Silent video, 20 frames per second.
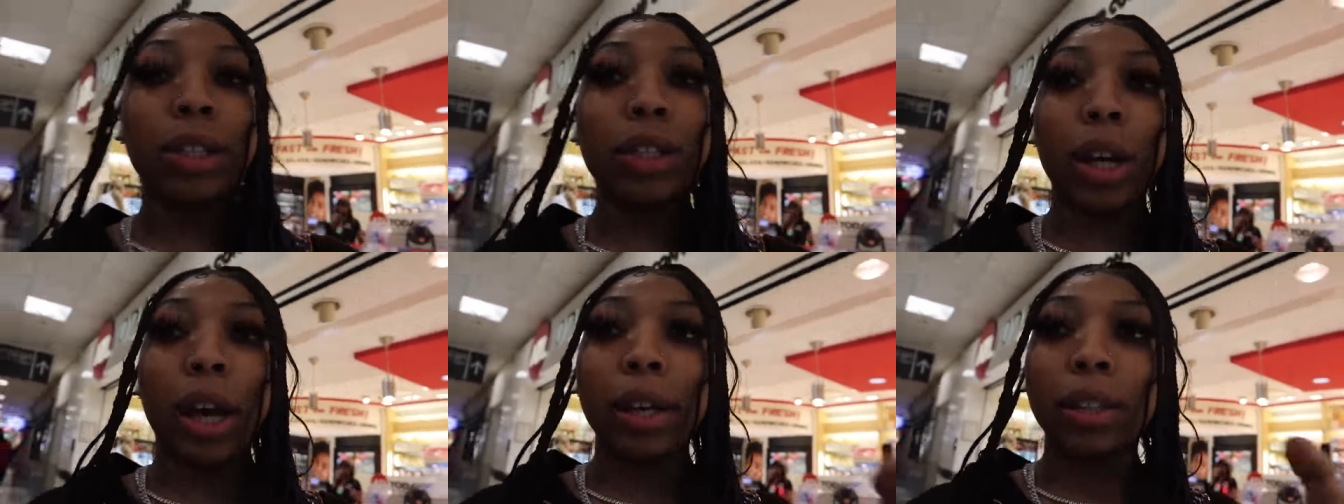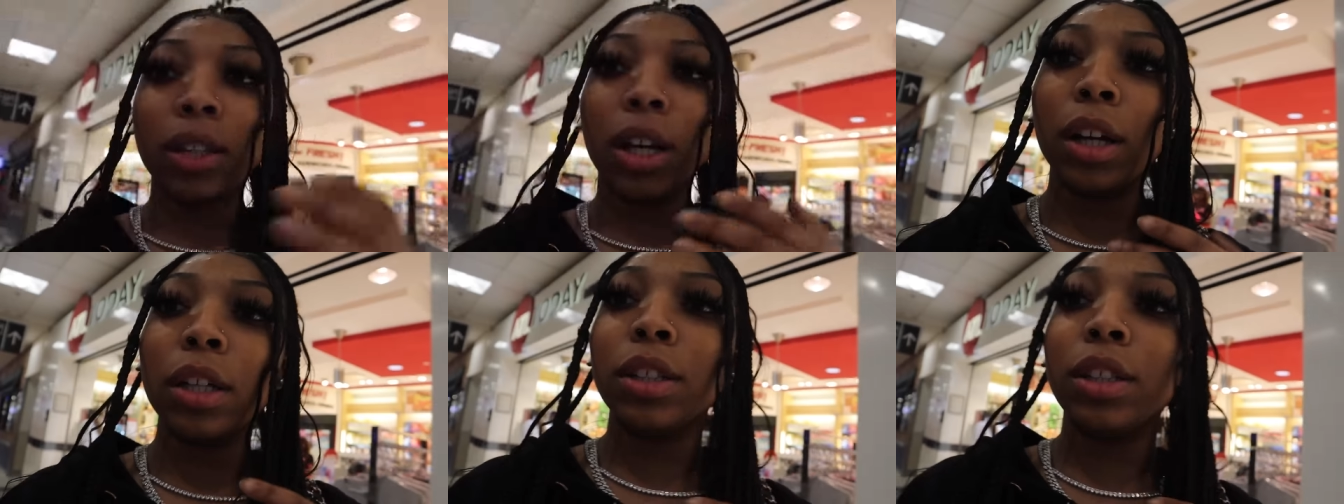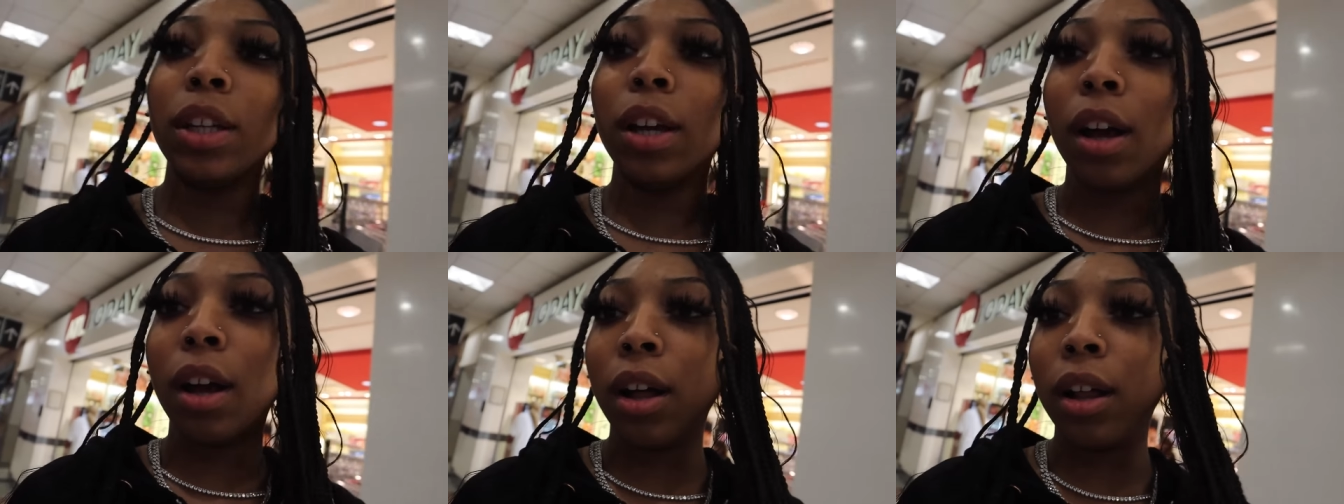So I'll talk
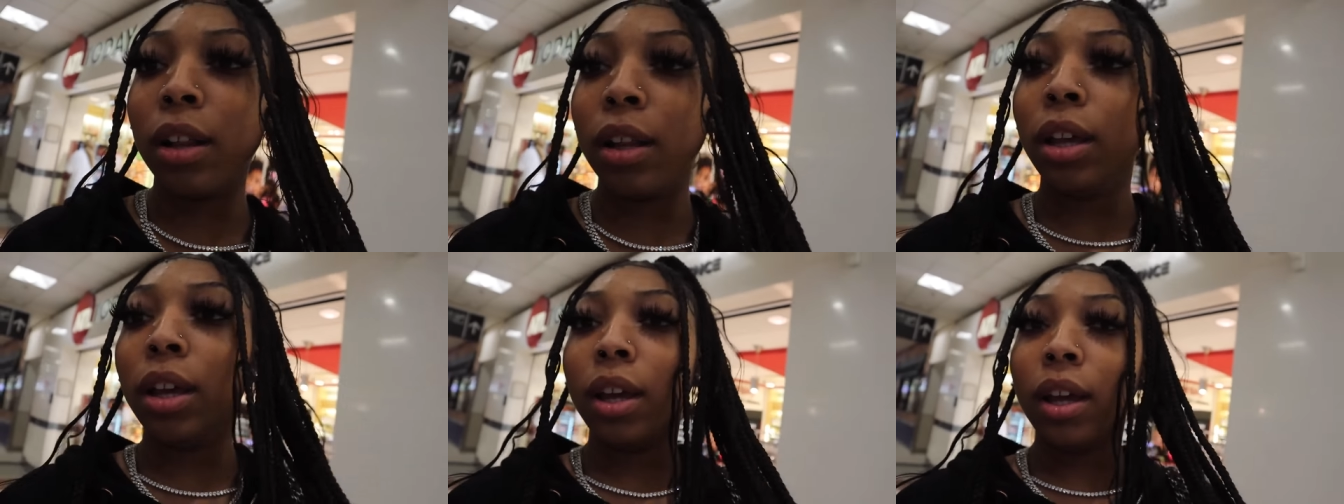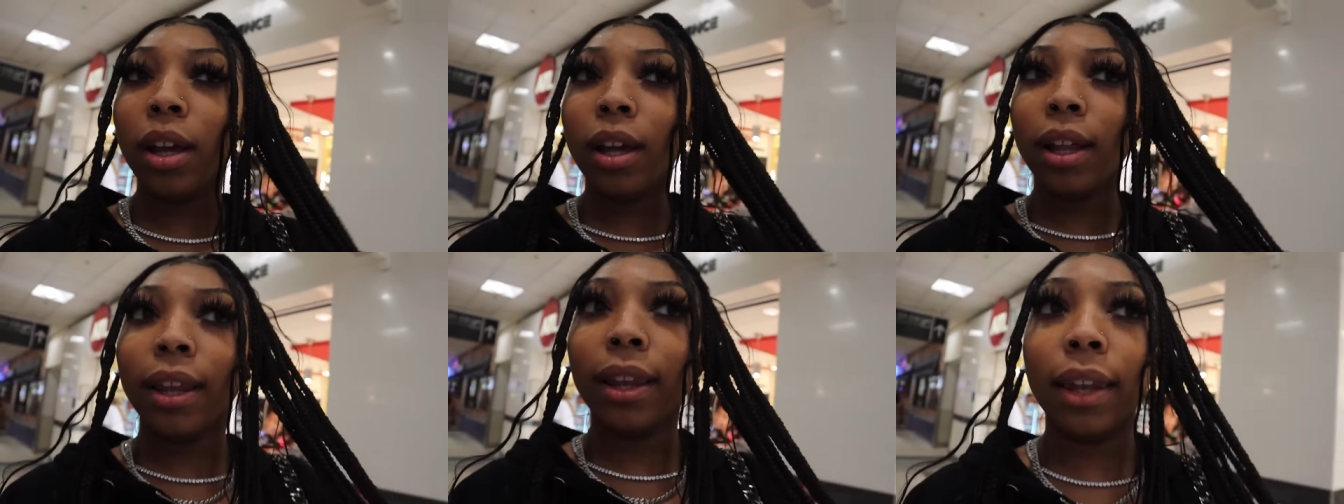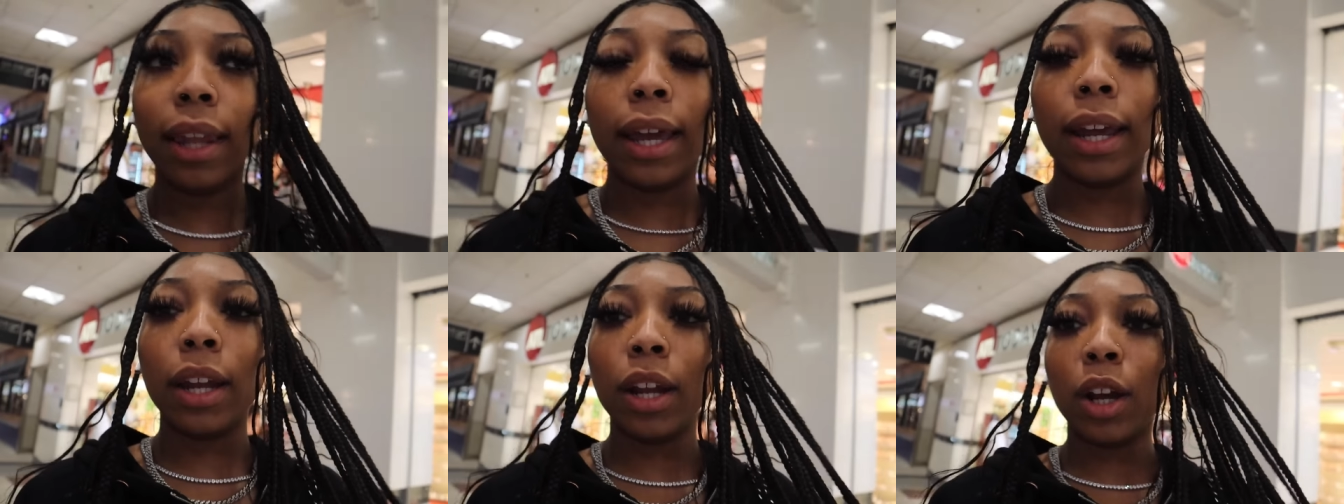to y'all
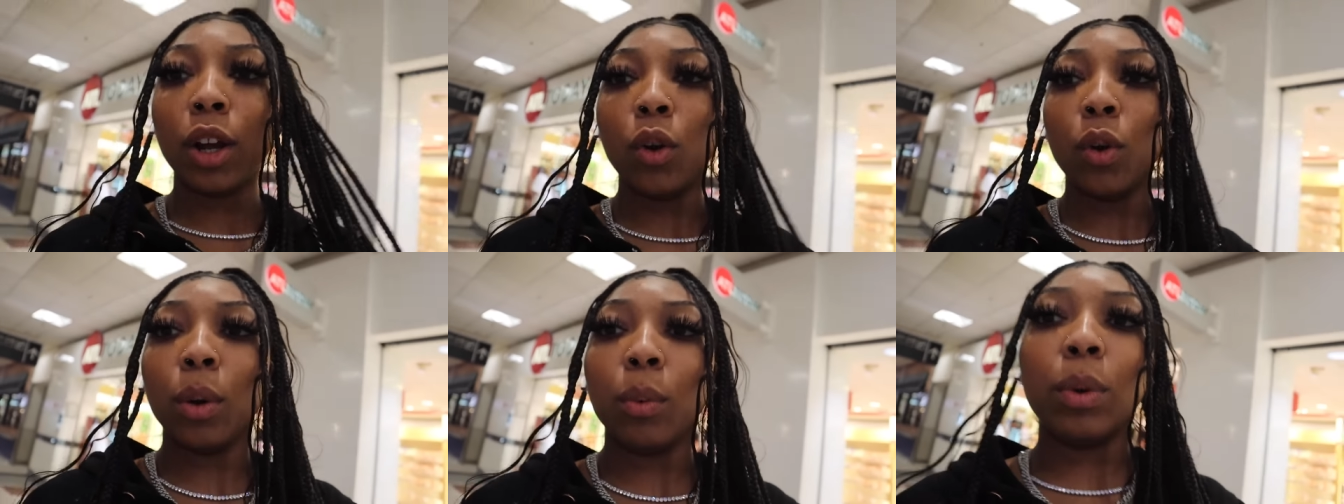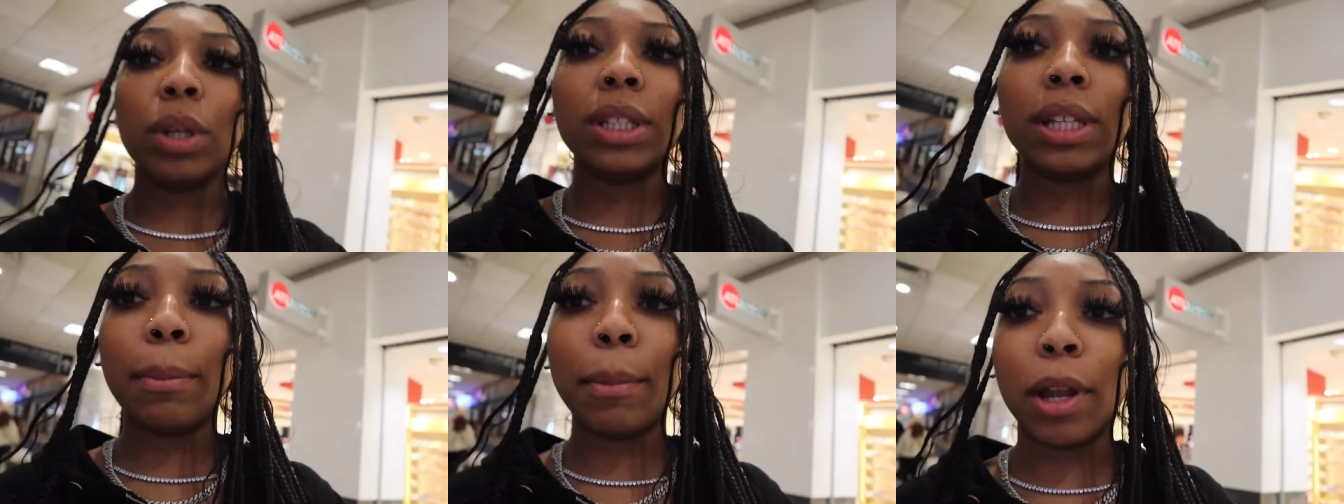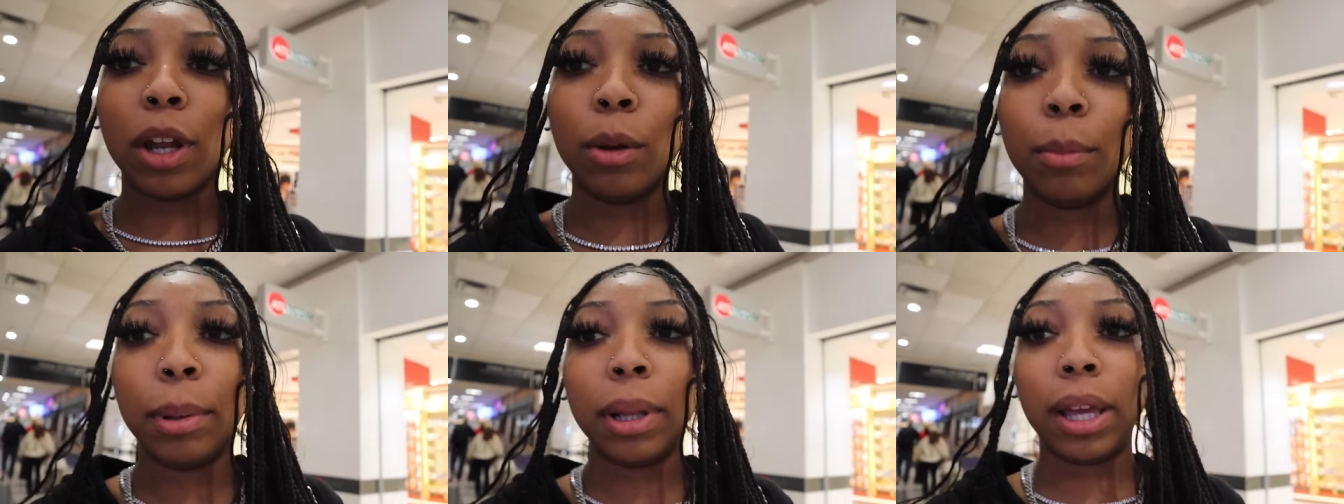later or once I'm
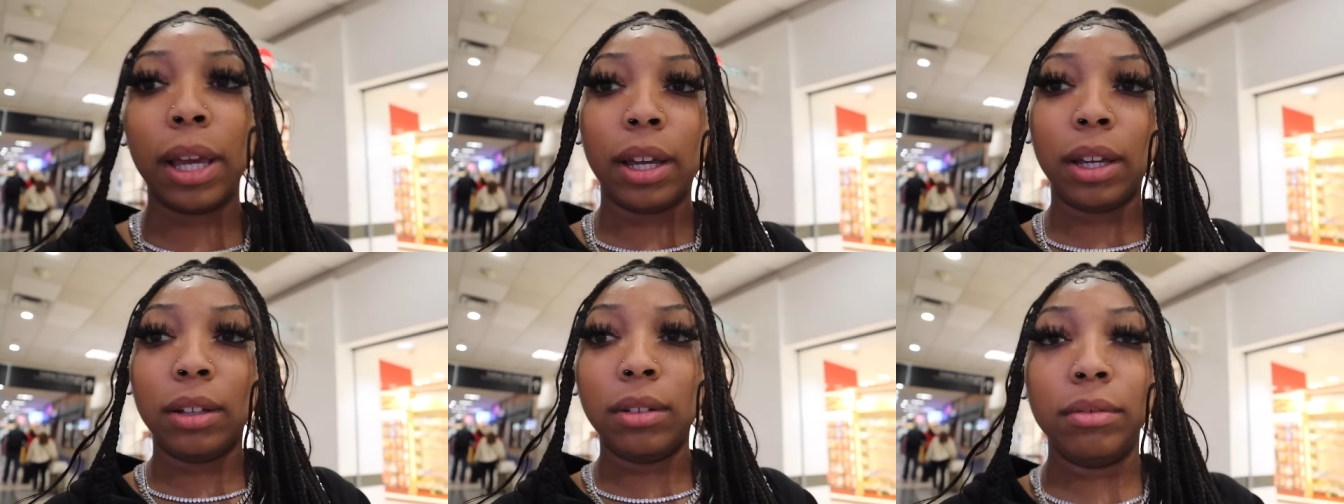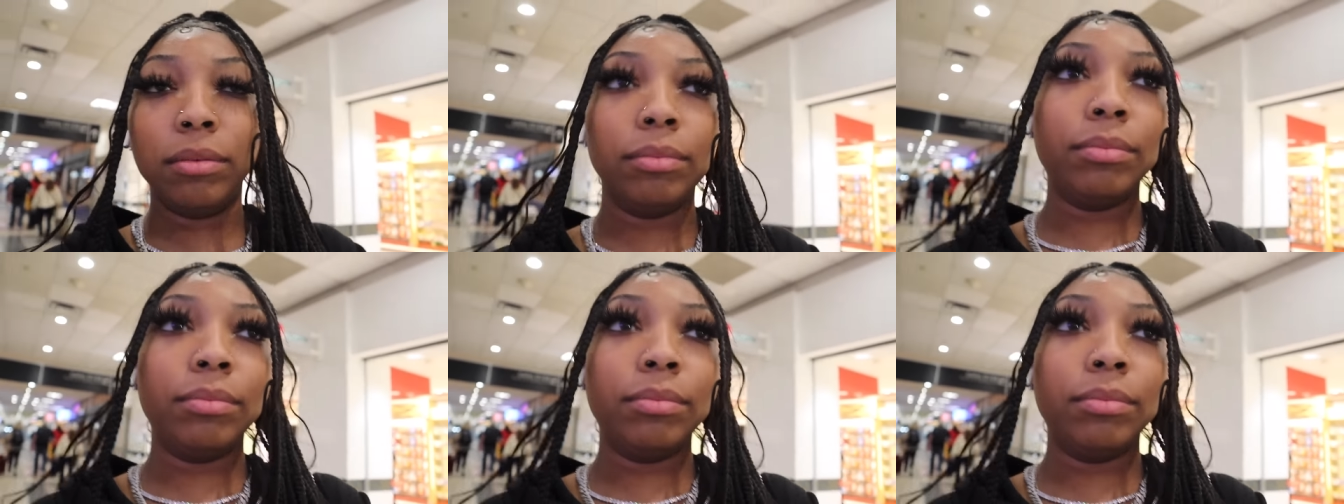on the plane.